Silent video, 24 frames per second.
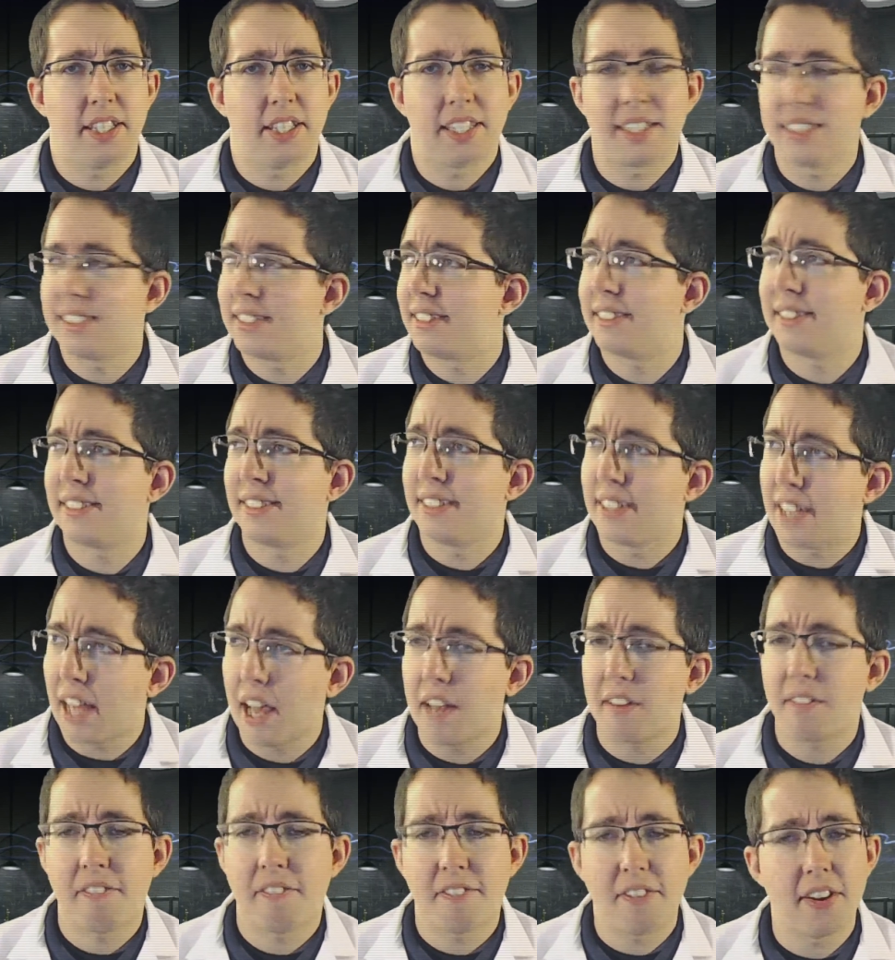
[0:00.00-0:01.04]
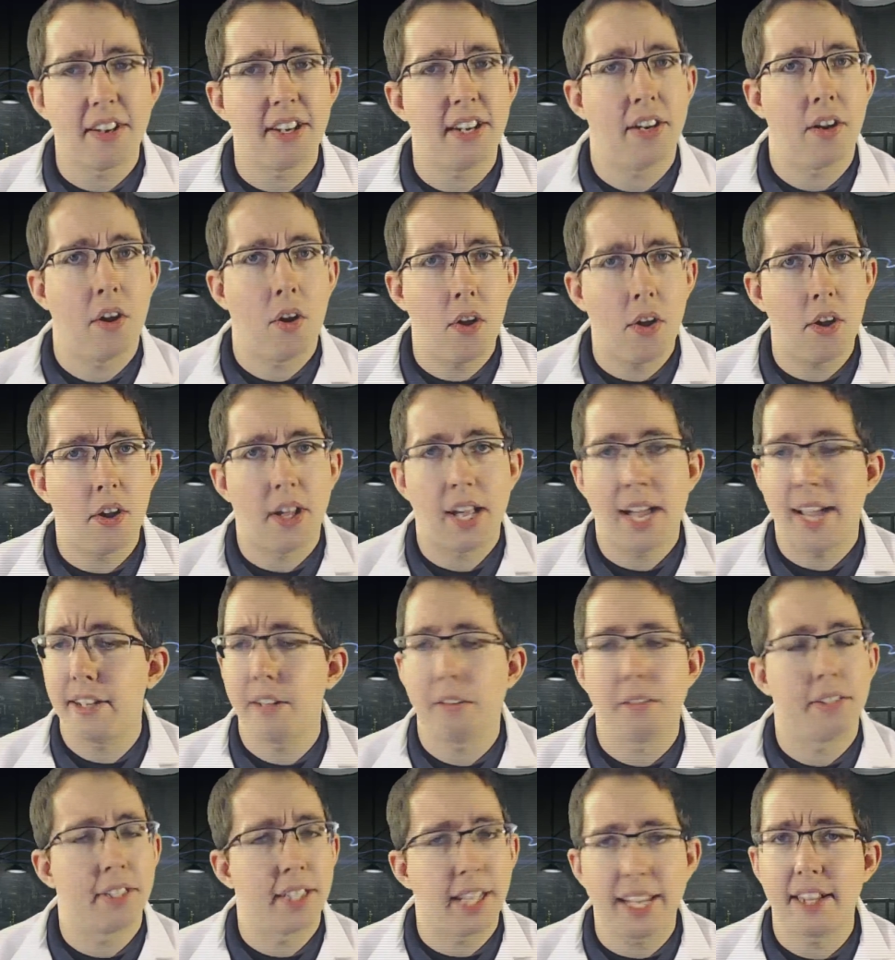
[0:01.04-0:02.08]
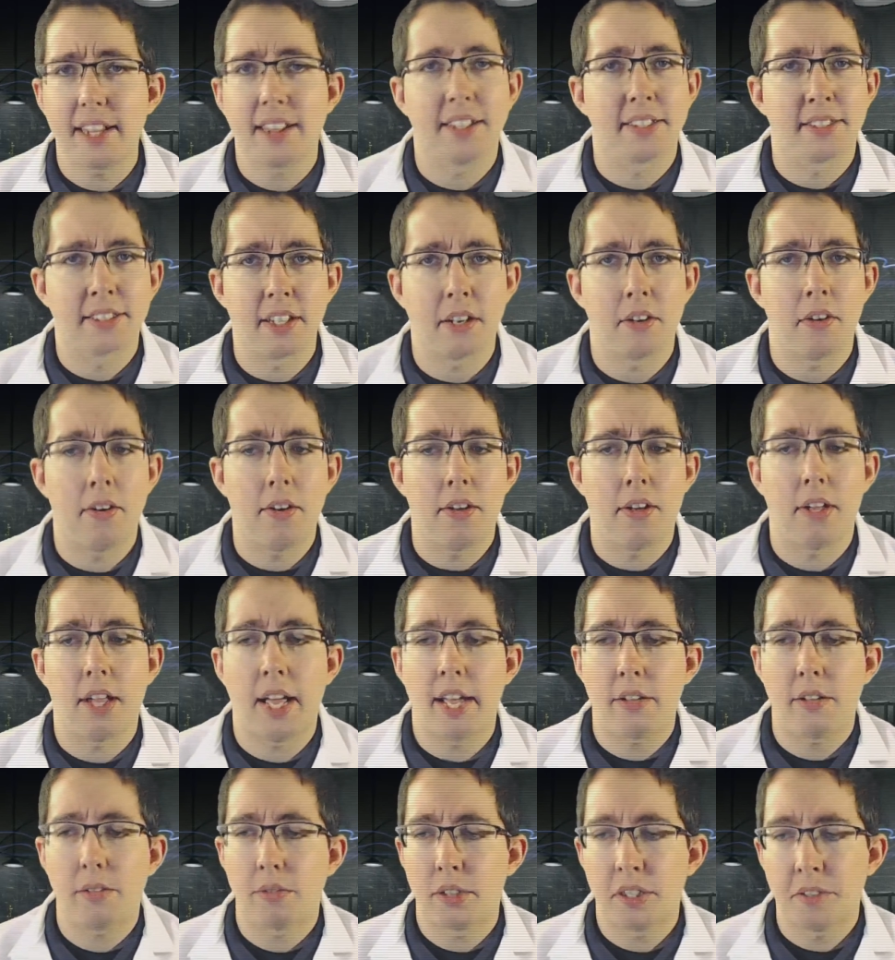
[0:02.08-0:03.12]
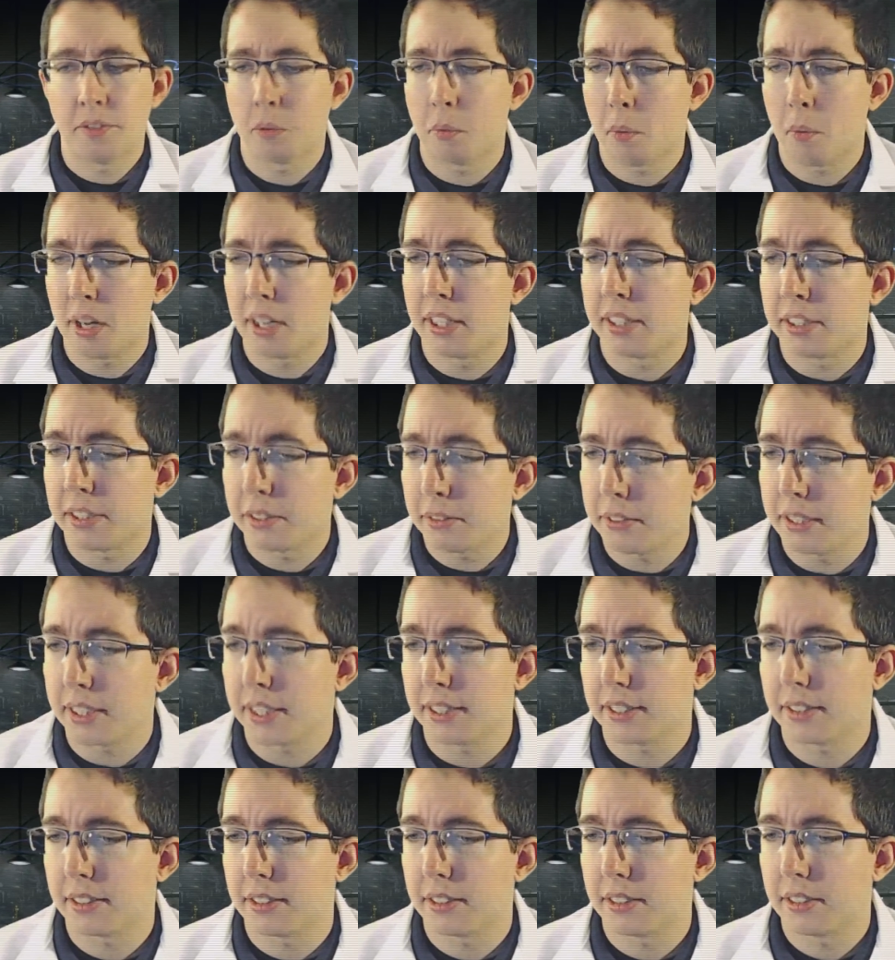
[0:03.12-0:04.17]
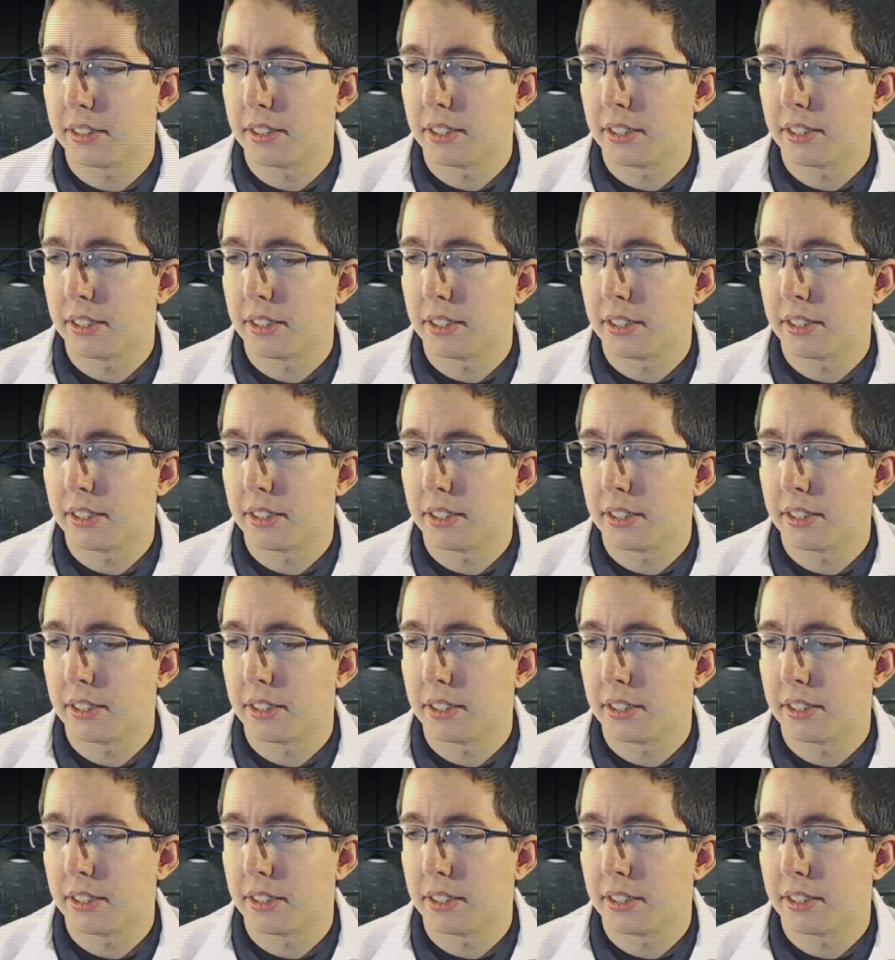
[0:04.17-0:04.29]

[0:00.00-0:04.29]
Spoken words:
Like, this is not fun at all. I don't like this at all. I don't even want to do this.